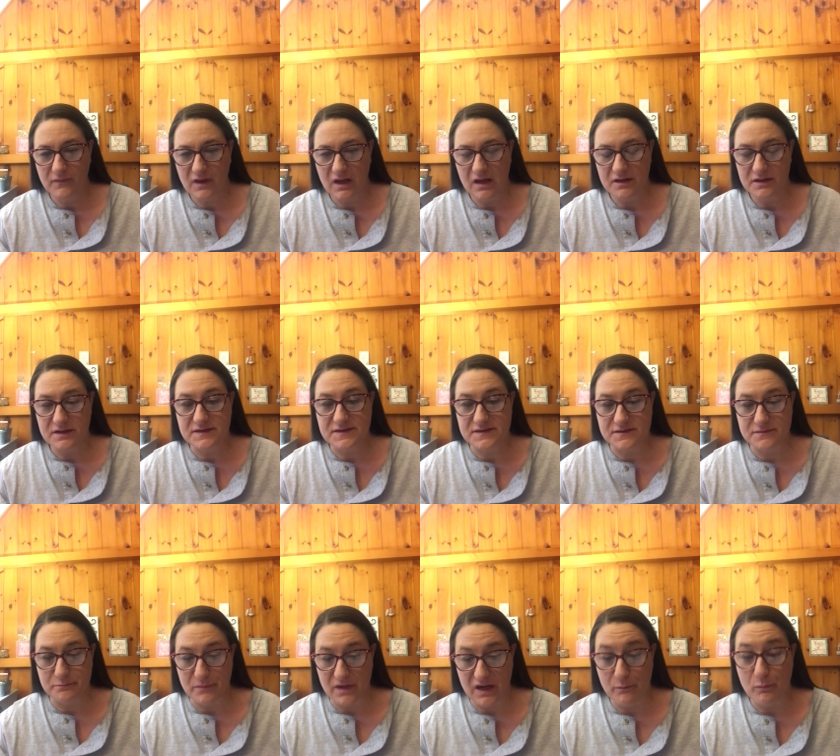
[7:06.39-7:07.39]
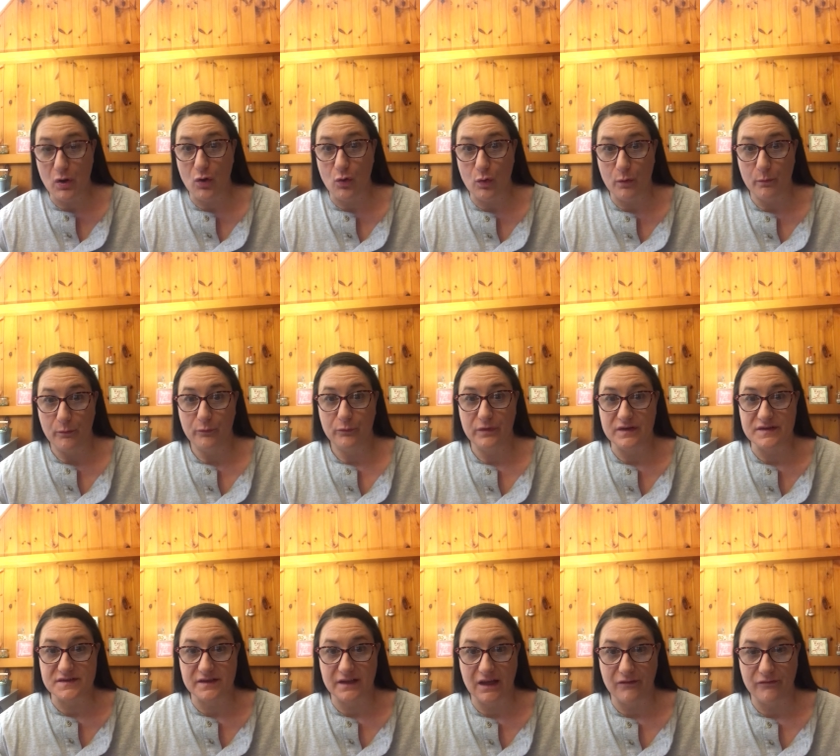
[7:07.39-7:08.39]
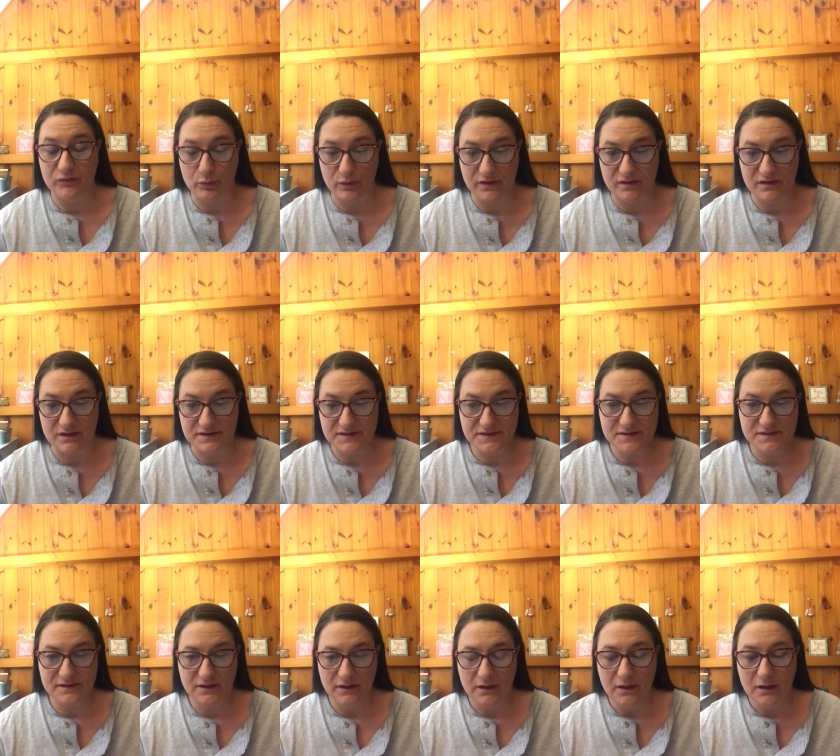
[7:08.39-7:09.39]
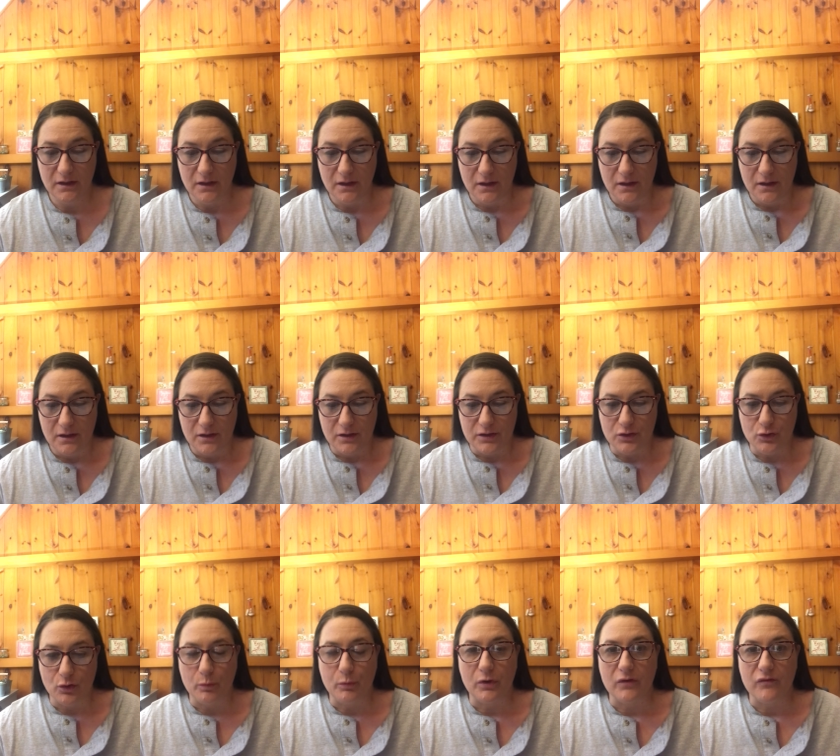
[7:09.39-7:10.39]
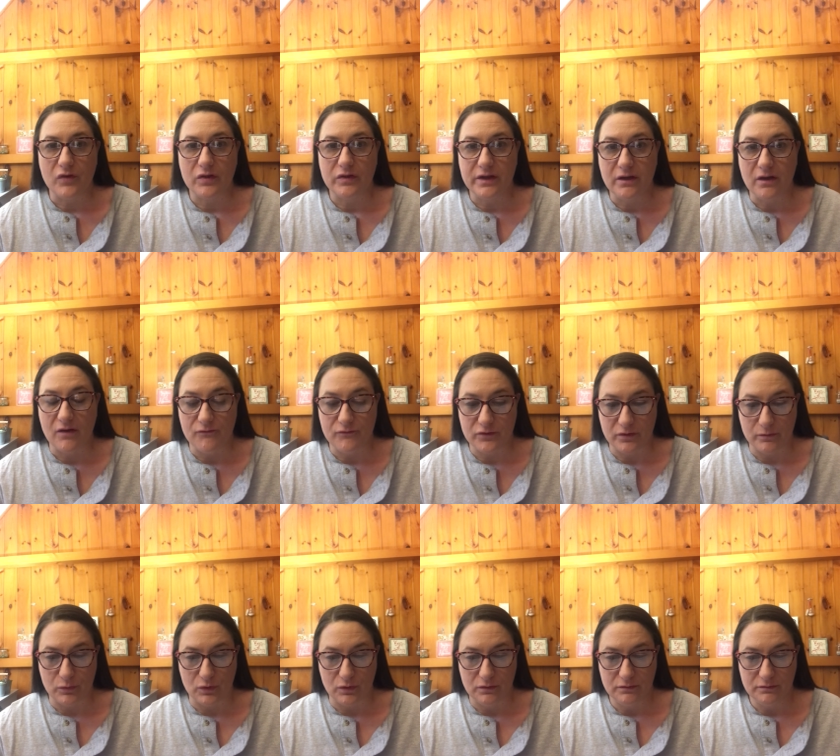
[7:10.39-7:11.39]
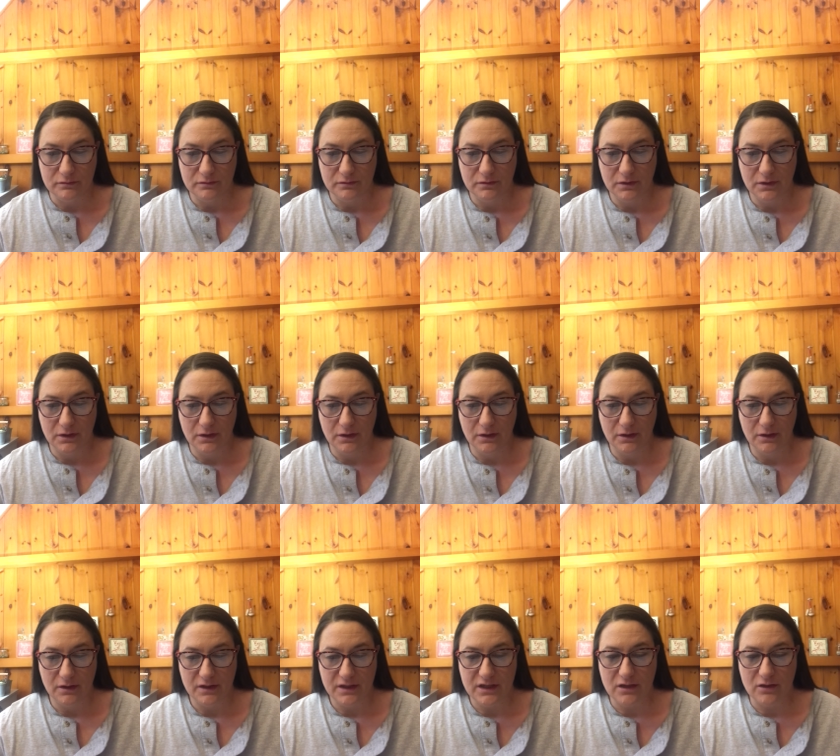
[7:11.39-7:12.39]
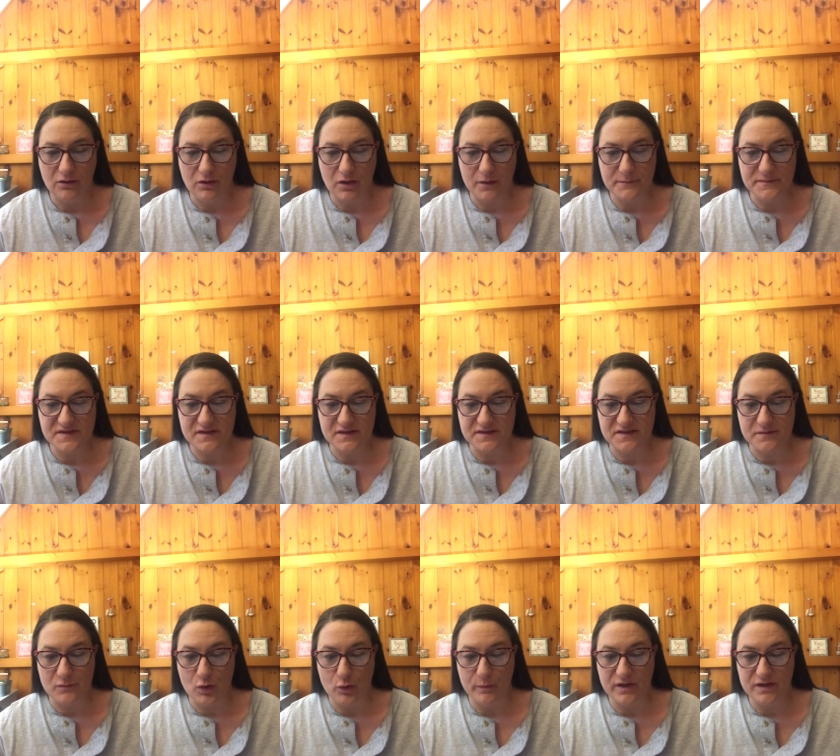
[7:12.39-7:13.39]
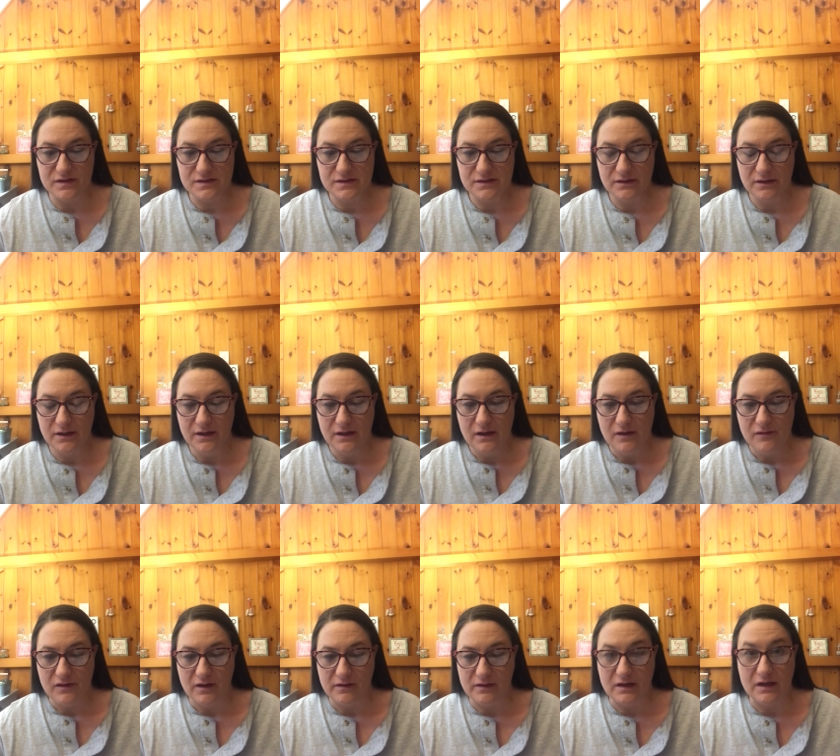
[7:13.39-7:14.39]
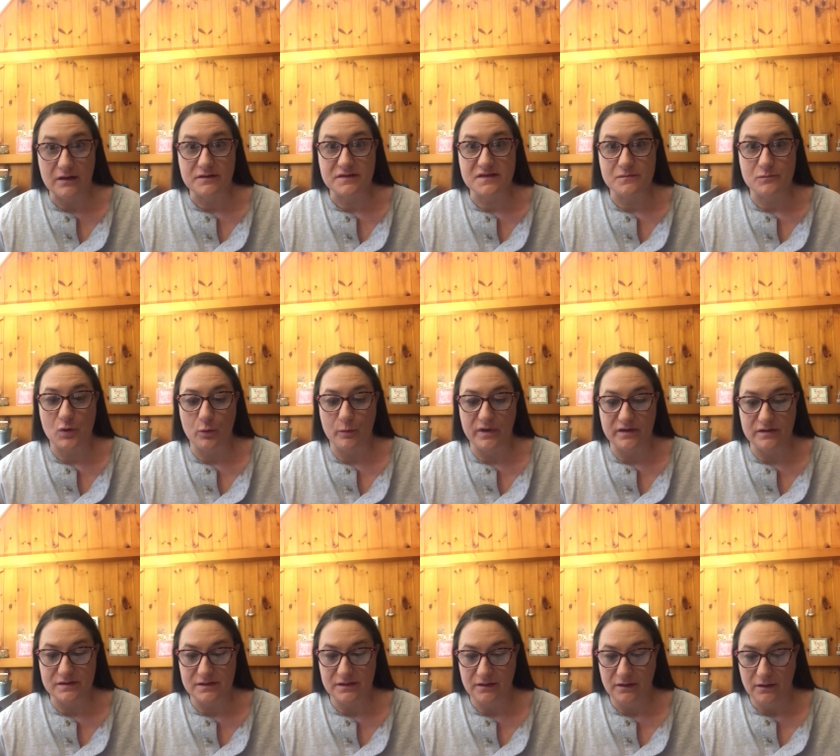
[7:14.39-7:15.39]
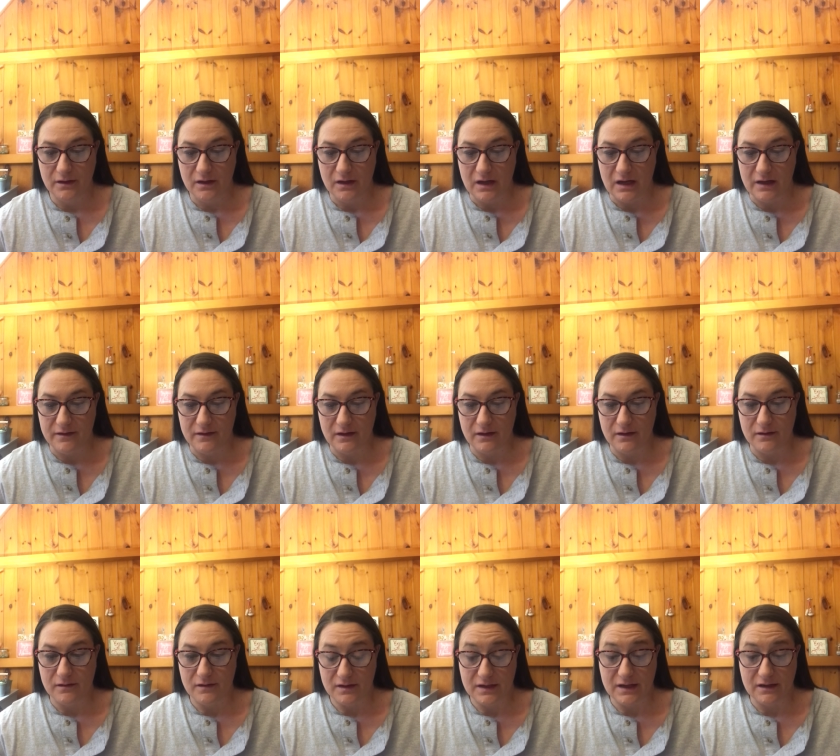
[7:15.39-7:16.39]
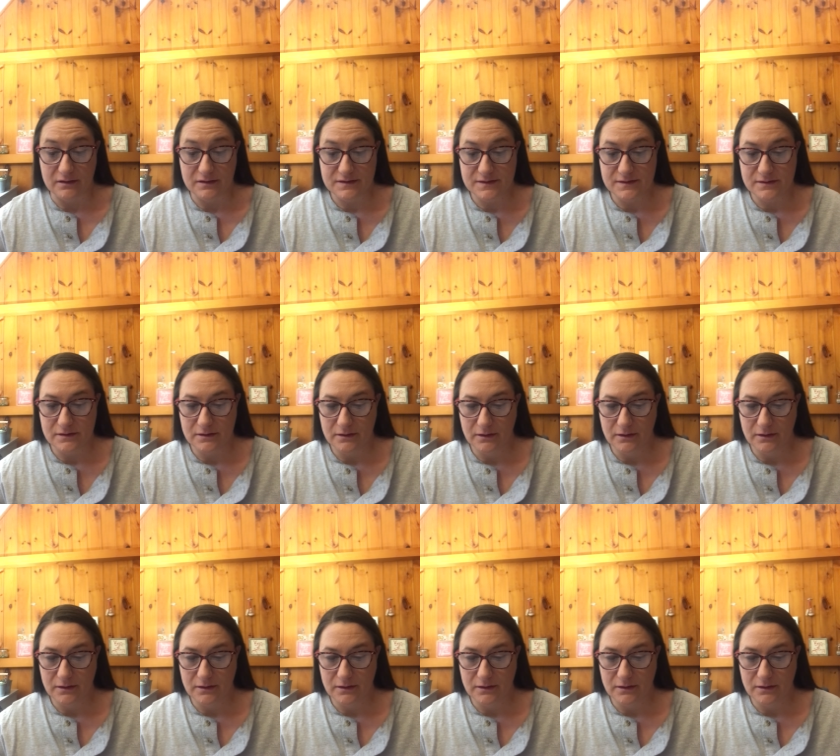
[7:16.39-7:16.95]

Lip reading: And my poem is left with this. You are perfectly comfortable. Here comes this moment, then the next moment, and then the next.